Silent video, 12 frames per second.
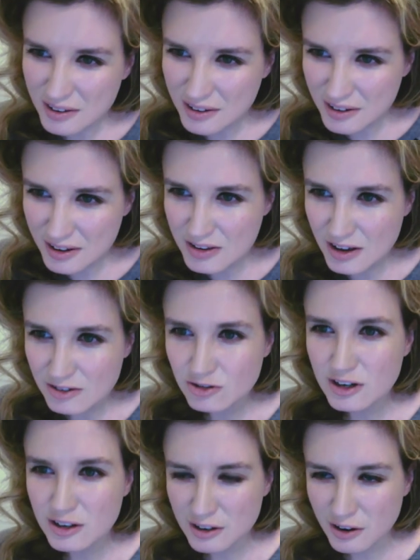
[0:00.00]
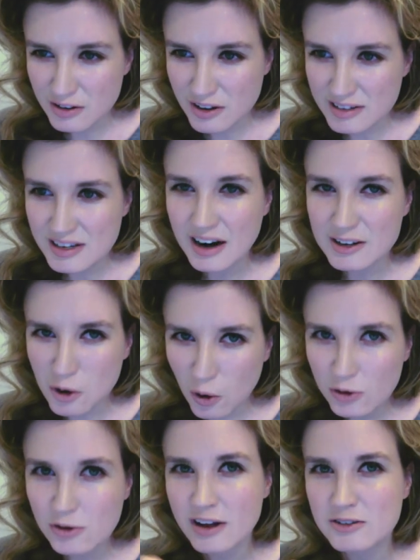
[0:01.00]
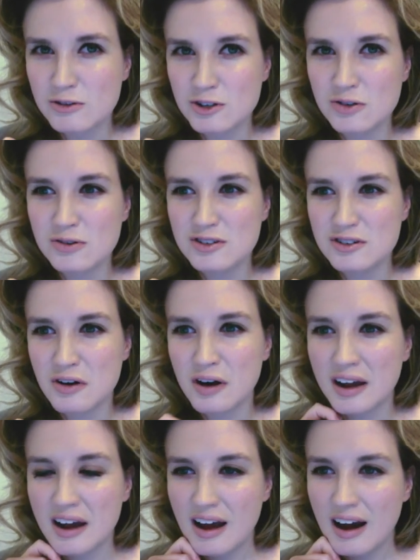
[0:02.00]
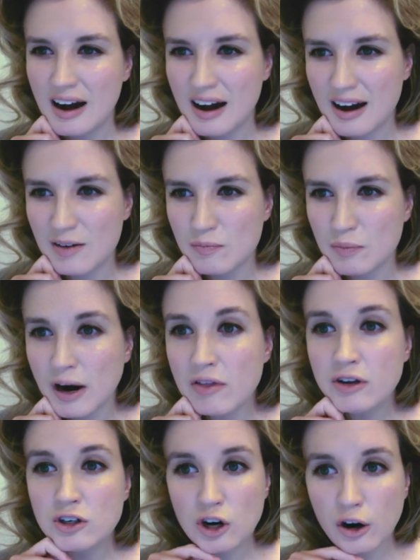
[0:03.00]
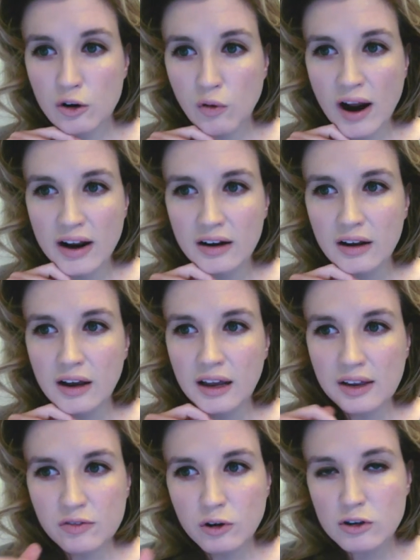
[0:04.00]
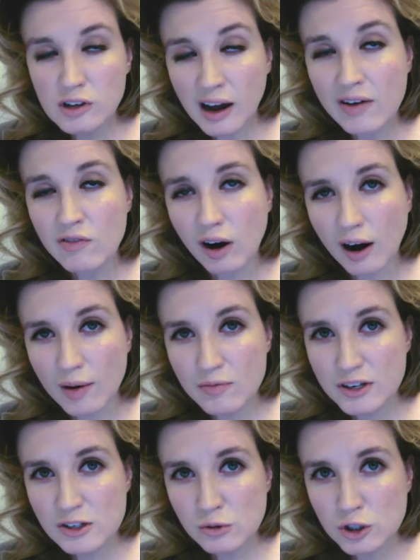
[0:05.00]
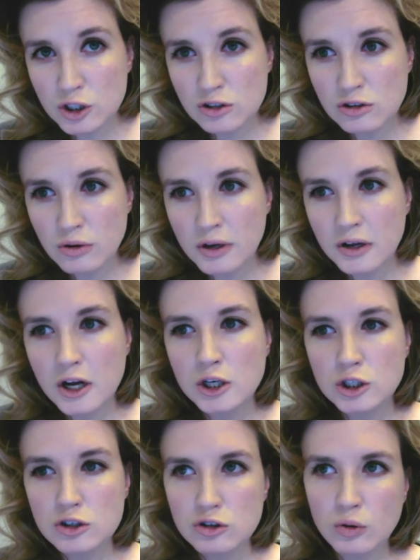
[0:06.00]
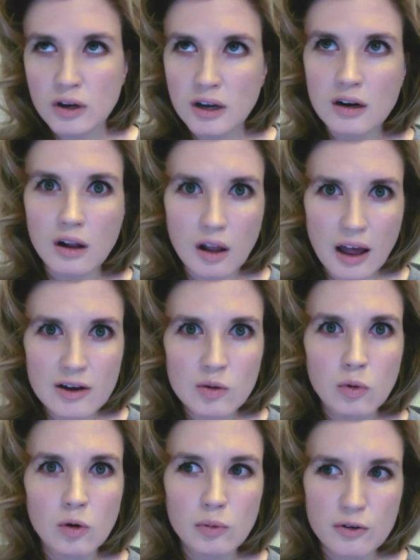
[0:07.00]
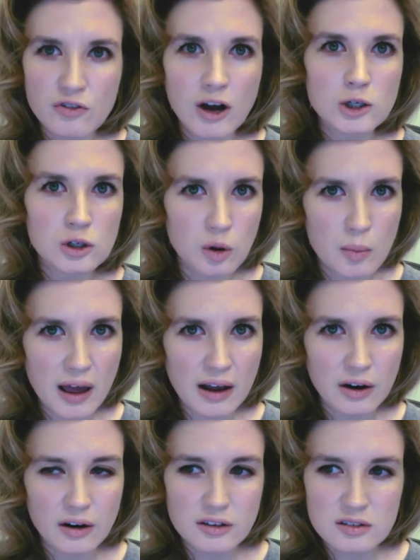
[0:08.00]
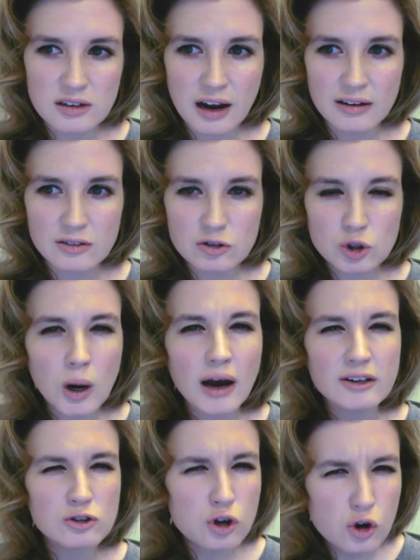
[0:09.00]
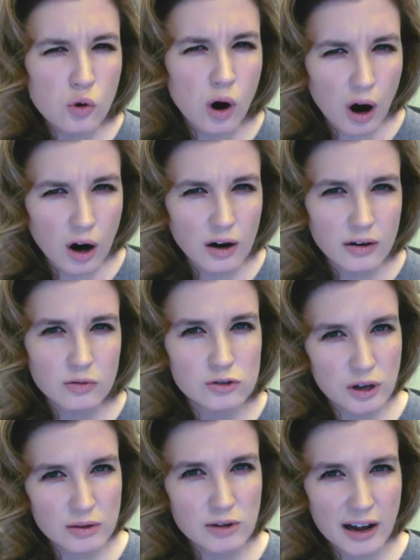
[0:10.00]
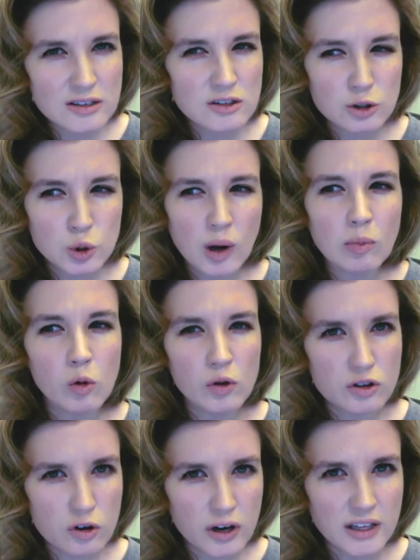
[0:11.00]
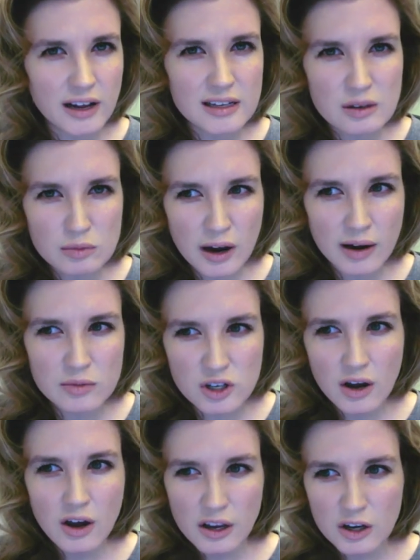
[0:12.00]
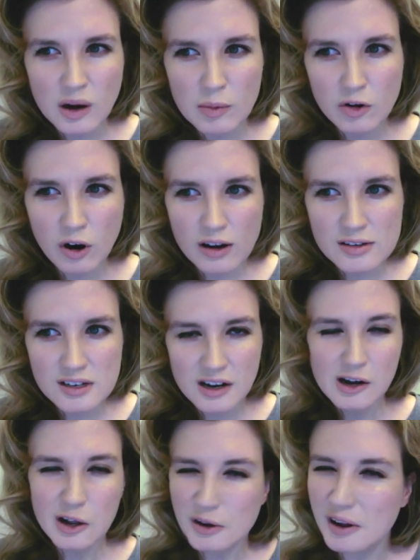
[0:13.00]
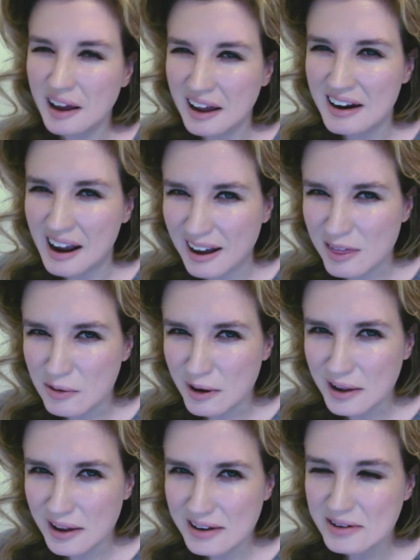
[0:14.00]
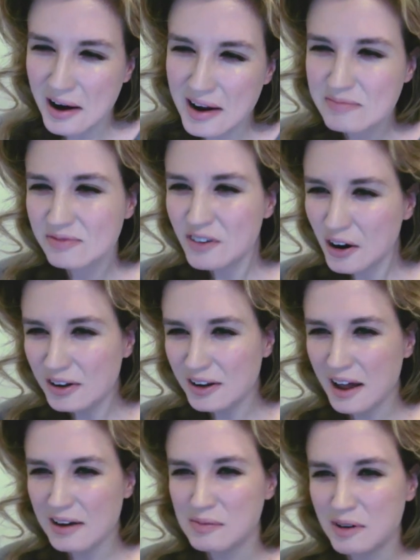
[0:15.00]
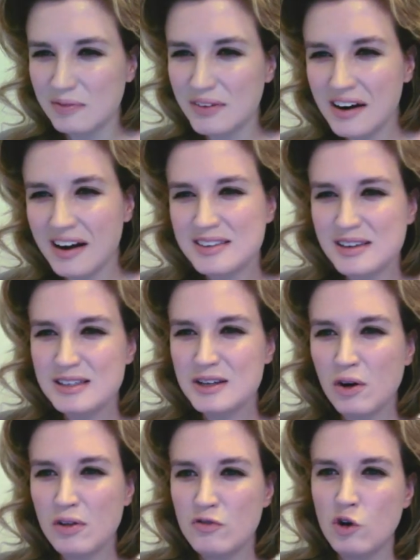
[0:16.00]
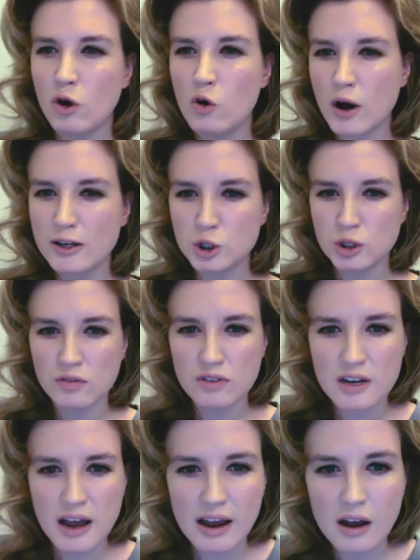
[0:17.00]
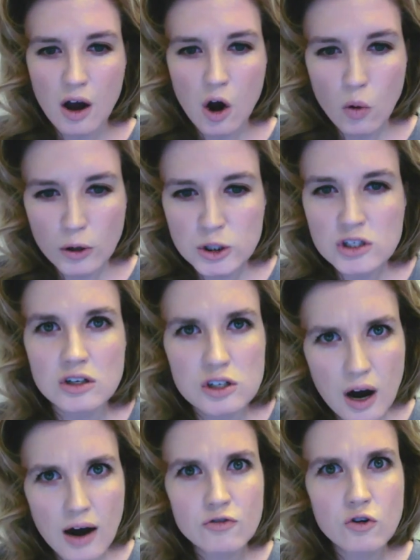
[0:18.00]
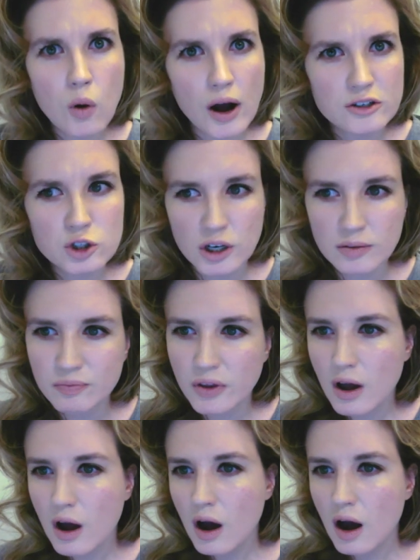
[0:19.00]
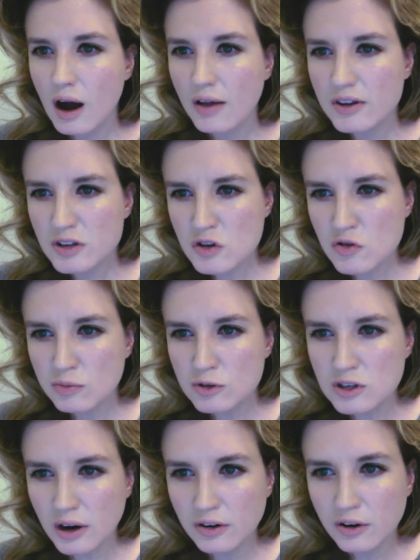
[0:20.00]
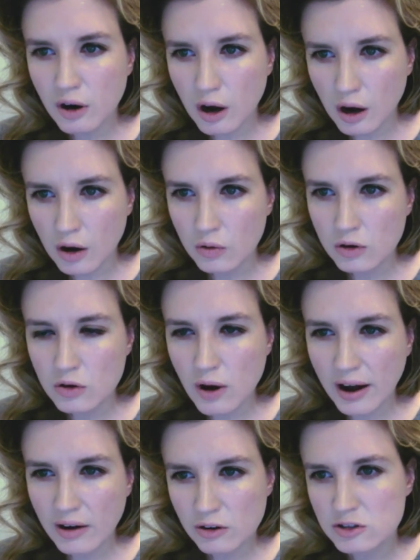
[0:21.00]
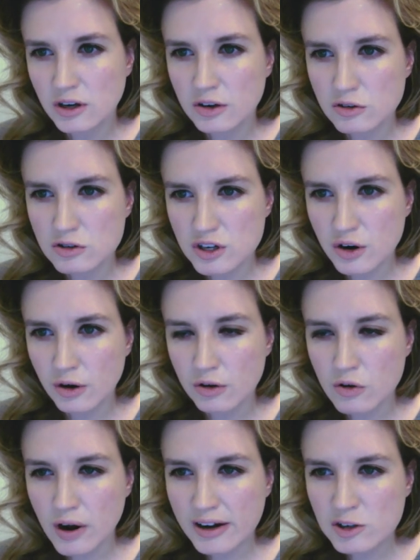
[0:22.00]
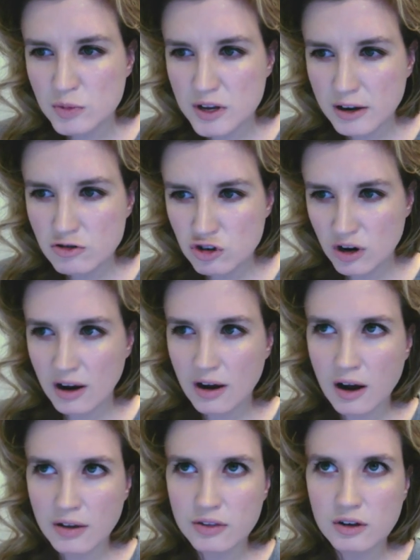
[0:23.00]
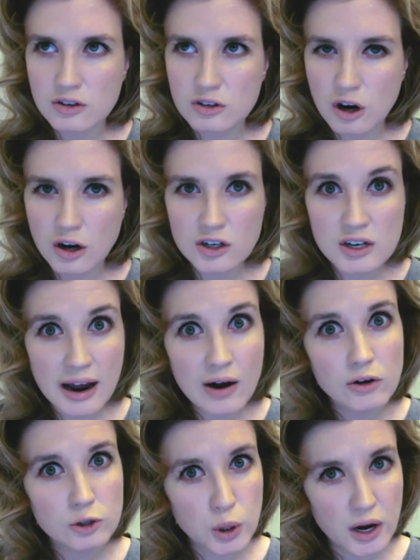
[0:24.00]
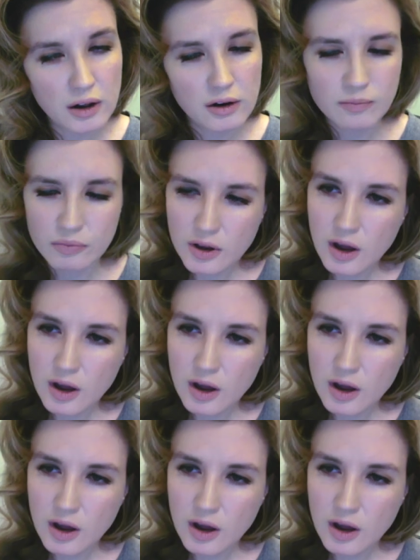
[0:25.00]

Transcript: it's interesting, you know, as I said, I told you that's what she was doing. But I think to her credit, even though it's kind of obvious what she's doing it in a likable, professional manner. It's not trying too hard. So that's the trouble with doing that. Sometimes you come across a little Anne Hathaway-like, right? Very unlikable. All right, so let's go to the viewer question of the day, which is a tough question. This is from Sunder O, or Sunder Zero, who asked me yesterday on the Dark Tower trailer,